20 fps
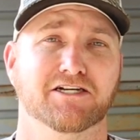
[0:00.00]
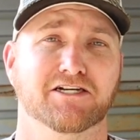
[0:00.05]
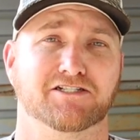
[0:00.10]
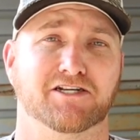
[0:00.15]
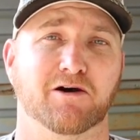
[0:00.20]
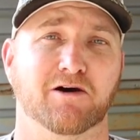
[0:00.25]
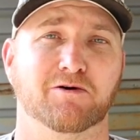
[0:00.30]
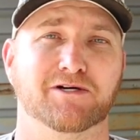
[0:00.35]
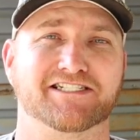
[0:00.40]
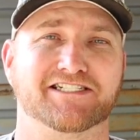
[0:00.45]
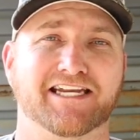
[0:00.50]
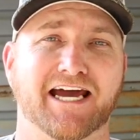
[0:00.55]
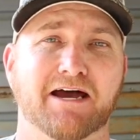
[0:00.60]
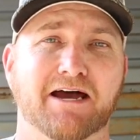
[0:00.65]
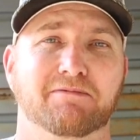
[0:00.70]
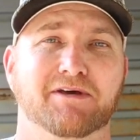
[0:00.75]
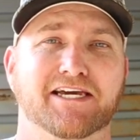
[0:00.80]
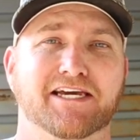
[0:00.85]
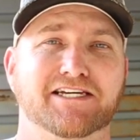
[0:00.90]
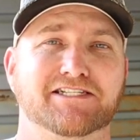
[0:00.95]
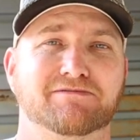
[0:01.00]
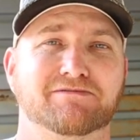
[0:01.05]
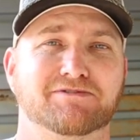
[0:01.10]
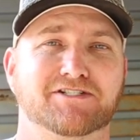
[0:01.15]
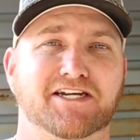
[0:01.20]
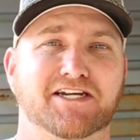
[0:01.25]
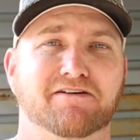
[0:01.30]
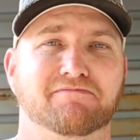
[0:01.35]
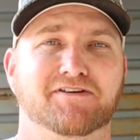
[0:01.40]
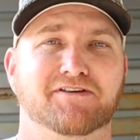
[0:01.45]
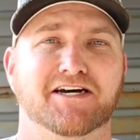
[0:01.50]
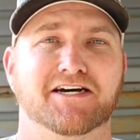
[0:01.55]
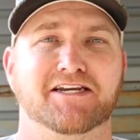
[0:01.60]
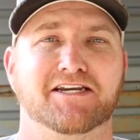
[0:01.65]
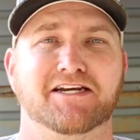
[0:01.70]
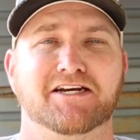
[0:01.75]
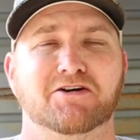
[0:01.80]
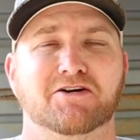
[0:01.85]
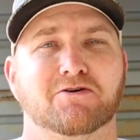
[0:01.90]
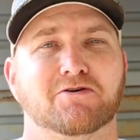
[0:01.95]
So it's time to get some stuff
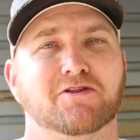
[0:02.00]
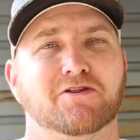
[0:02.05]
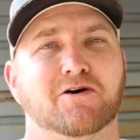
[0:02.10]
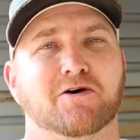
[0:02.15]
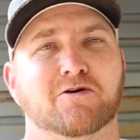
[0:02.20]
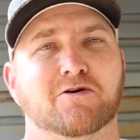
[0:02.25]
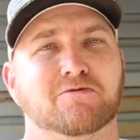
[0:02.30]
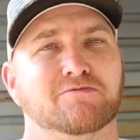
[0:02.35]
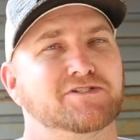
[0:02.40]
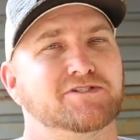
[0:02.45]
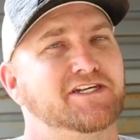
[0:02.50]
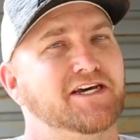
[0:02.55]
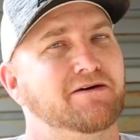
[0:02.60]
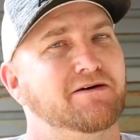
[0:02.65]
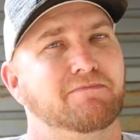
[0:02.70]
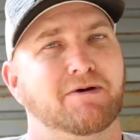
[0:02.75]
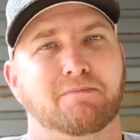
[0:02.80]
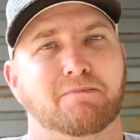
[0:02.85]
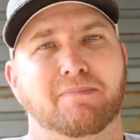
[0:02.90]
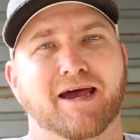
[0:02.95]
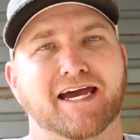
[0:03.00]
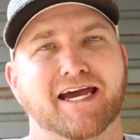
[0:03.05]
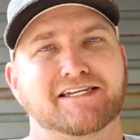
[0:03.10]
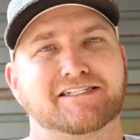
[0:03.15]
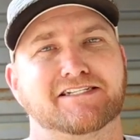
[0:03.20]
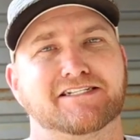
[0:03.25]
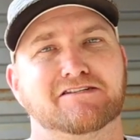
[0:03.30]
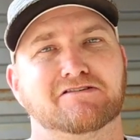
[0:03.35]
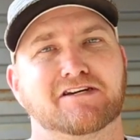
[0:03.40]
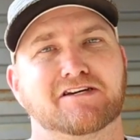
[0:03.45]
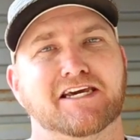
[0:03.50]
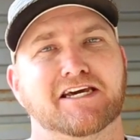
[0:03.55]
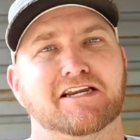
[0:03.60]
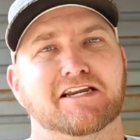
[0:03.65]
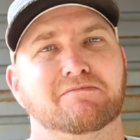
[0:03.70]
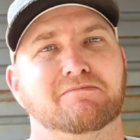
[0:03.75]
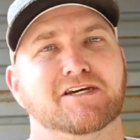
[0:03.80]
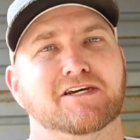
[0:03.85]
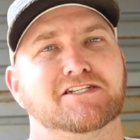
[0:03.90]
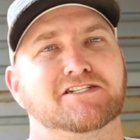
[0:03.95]
done here on the homestead. My back's still
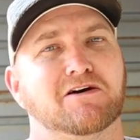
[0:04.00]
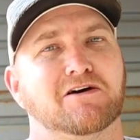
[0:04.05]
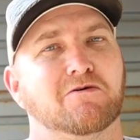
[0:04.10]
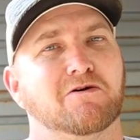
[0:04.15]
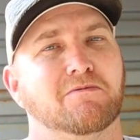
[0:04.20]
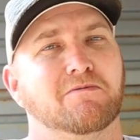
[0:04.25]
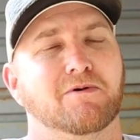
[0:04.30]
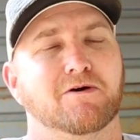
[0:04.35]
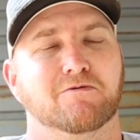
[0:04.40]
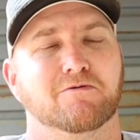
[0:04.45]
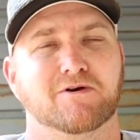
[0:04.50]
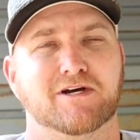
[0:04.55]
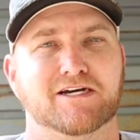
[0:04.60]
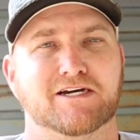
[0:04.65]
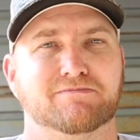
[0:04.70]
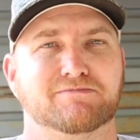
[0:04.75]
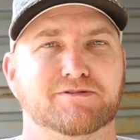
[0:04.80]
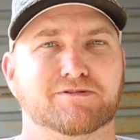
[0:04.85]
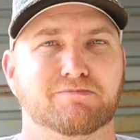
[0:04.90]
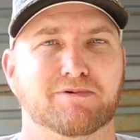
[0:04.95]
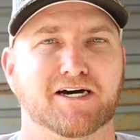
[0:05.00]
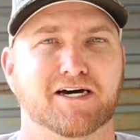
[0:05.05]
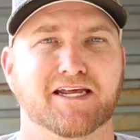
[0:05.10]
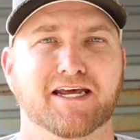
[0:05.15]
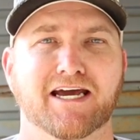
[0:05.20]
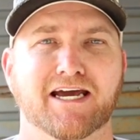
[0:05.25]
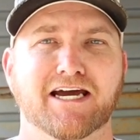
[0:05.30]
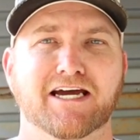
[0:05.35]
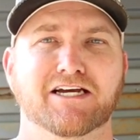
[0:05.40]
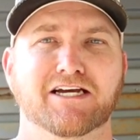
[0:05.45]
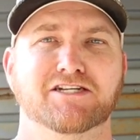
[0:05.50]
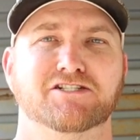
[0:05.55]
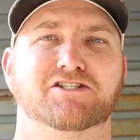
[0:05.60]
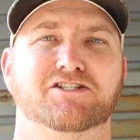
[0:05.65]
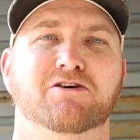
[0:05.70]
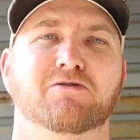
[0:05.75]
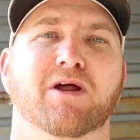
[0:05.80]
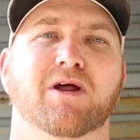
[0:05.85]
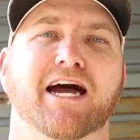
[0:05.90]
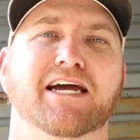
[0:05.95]
killing me, so are my ribs, but it's
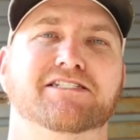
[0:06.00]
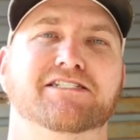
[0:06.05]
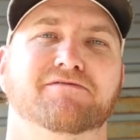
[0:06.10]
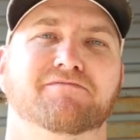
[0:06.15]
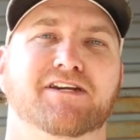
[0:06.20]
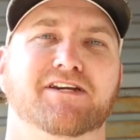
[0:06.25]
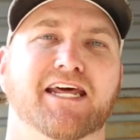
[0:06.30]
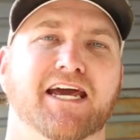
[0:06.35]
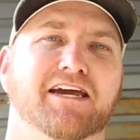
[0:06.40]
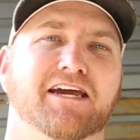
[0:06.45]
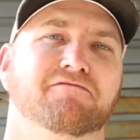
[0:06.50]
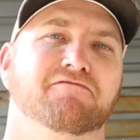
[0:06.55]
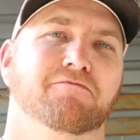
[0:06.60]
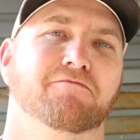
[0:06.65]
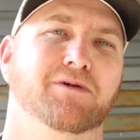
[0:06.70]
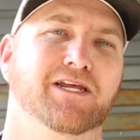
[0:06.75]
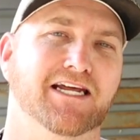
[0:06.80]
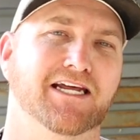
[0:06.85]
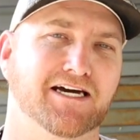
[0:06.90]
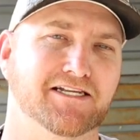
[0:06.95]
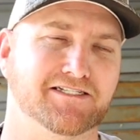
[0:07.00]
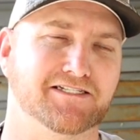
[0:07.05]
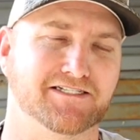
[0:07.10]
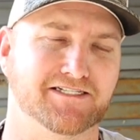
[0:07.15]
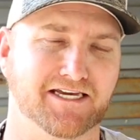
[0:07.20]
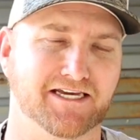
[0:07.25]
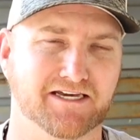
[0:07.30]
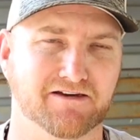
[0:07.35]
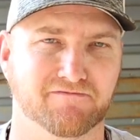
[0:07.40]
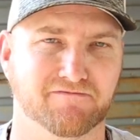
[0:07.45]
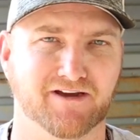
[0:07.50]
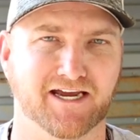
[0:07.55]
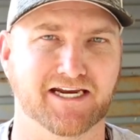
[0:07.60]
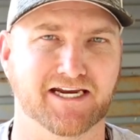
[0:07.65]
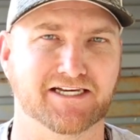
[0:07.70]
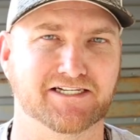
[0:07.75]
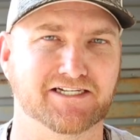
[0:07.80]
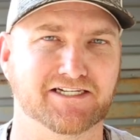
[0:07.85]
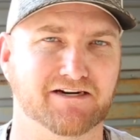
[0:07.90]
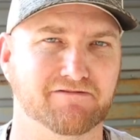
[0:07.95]
too nice of a day for me not to take
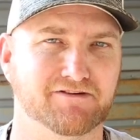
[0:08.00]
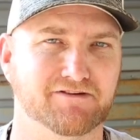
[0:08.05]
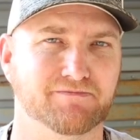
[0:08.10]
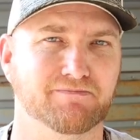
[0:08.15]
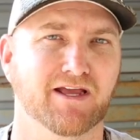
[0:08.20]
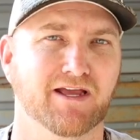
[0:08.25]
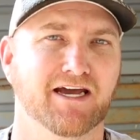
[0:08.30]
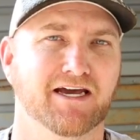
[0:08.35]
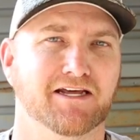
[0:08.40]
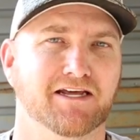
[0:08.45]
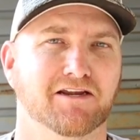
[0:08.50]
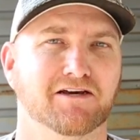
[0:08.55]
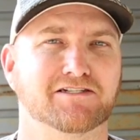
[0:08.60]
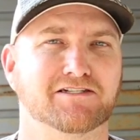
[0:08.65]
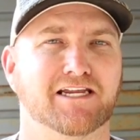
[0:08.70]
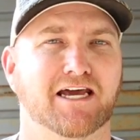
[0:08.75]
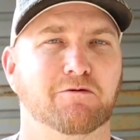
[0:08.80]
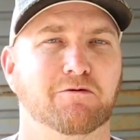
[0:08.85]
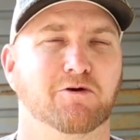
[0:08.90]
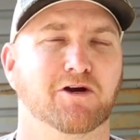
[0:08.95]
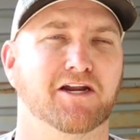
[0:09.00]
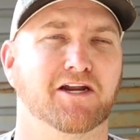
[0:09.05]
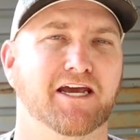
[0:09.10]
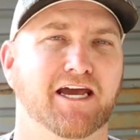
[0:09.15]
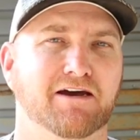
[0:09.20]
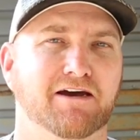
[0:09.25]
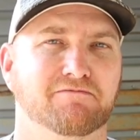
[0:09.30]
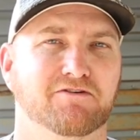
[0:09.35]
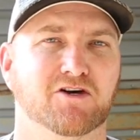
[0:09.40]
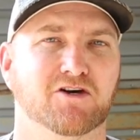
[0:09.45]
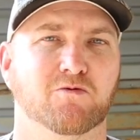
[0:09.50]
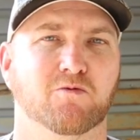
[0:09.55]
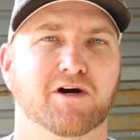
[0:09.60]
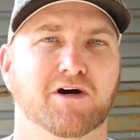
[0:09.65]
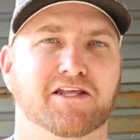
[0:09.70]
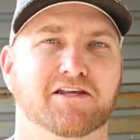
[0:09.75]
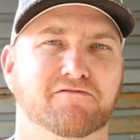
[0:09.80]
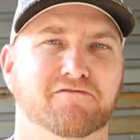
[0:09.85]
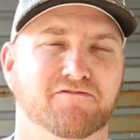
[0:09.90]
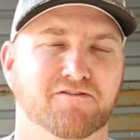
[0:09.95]
advantage of it. Looks like we're going to have good
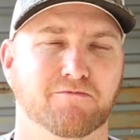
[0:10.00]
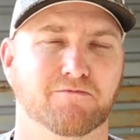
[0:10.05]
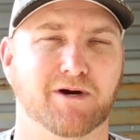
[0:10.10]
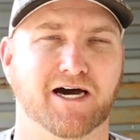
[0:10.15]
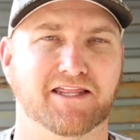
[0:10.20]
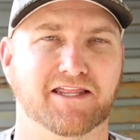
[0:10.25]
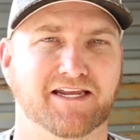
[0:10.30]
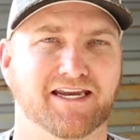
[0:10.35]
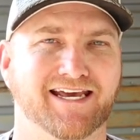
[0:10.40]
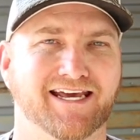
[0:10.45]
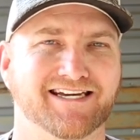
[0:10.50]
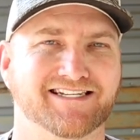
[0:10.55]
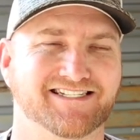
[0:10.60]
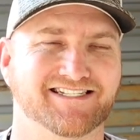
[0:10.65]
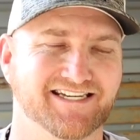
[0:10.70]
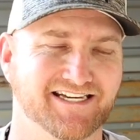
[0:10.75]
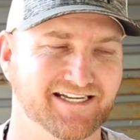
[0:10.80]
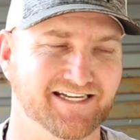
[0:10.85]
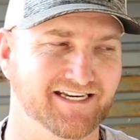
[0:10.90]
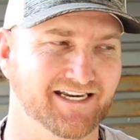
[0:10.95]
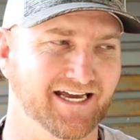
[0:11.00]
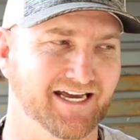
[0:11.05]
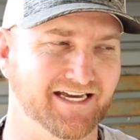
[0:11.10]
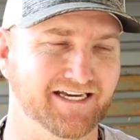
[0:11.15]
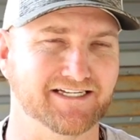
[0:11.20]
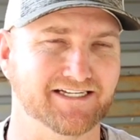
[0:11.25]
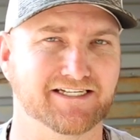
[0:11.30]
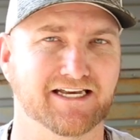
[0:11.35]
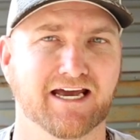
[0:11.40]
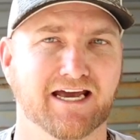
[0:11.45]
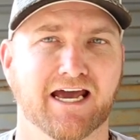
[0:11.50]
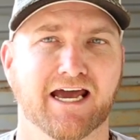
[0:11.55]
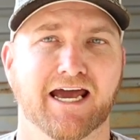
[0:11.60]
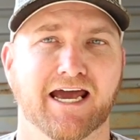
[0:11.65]
weather for about the next 10 days.